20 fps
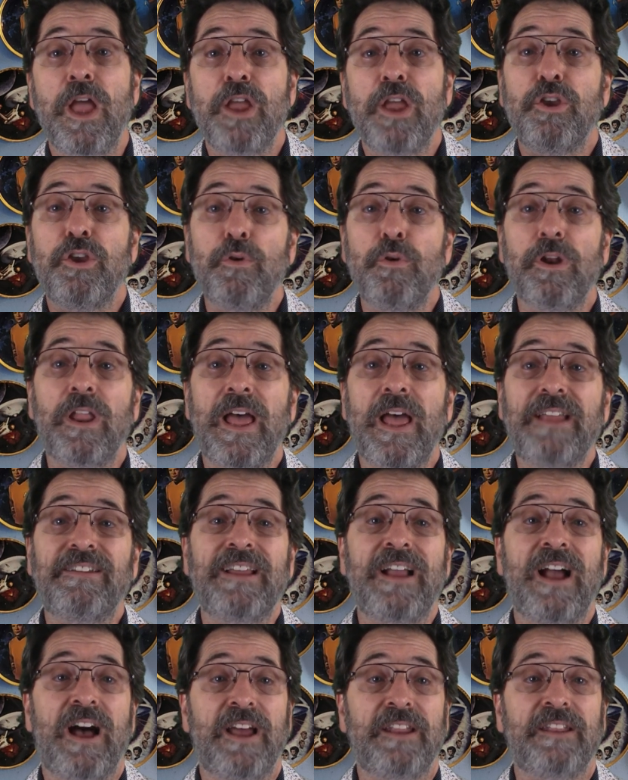
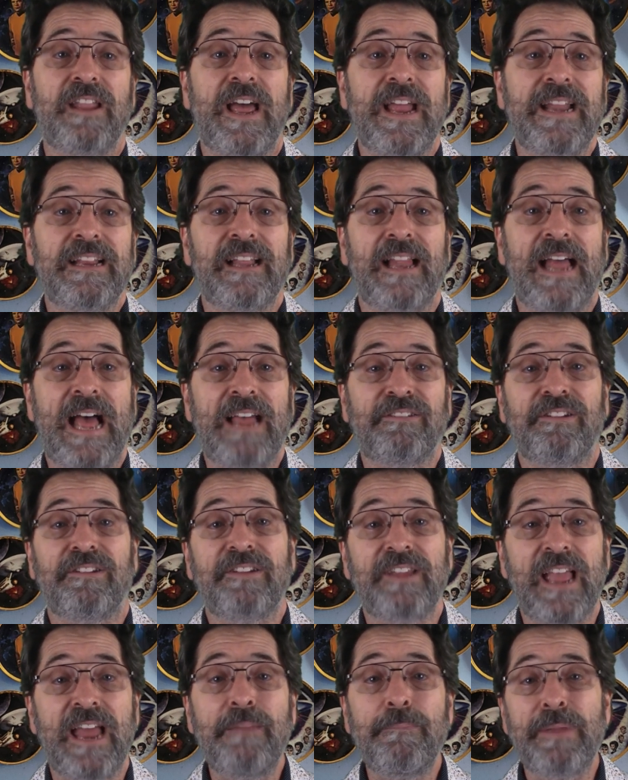Utilizing online classes
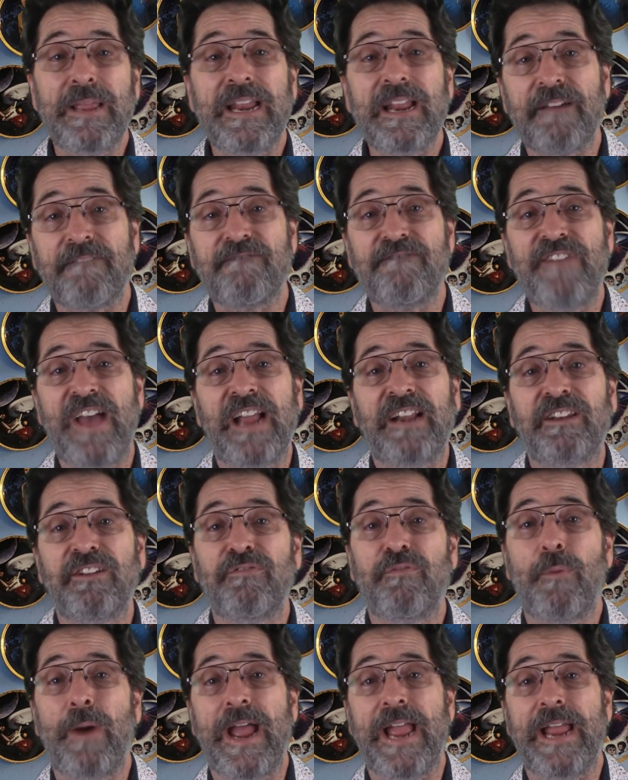can be an
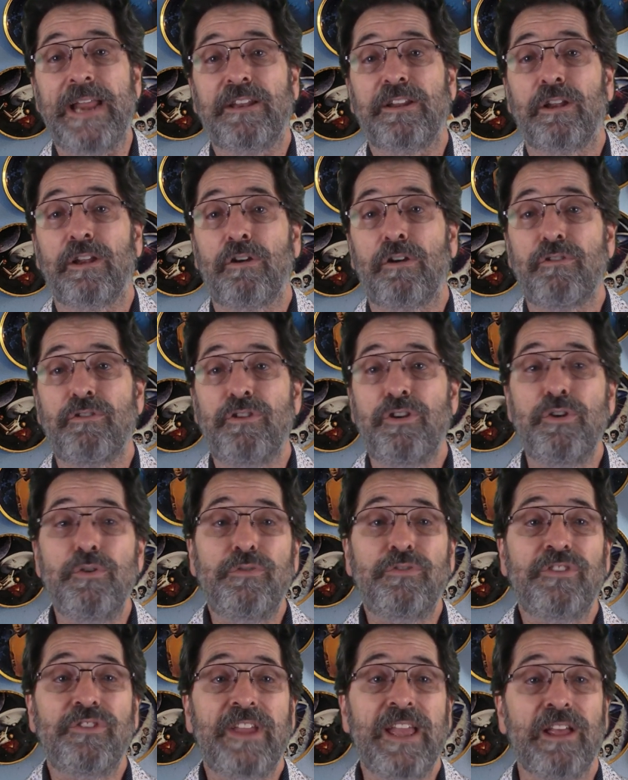effective way to learn new
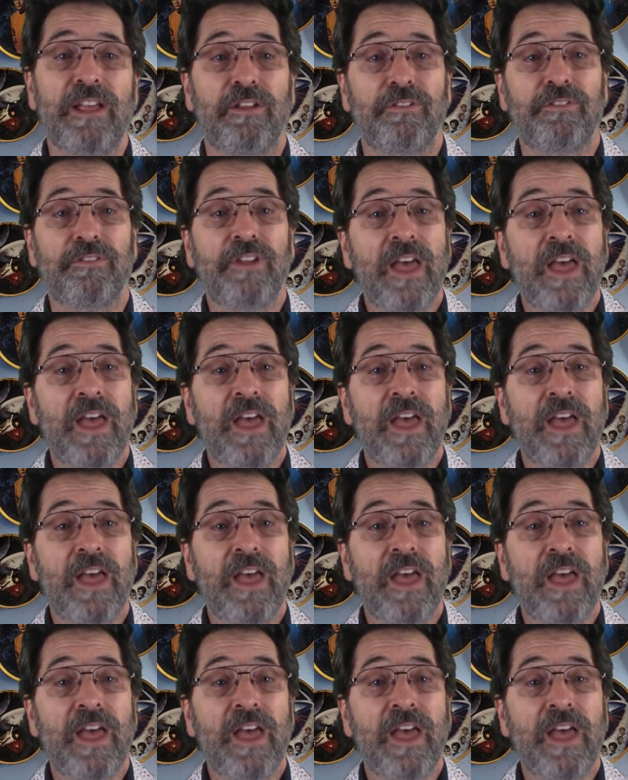skills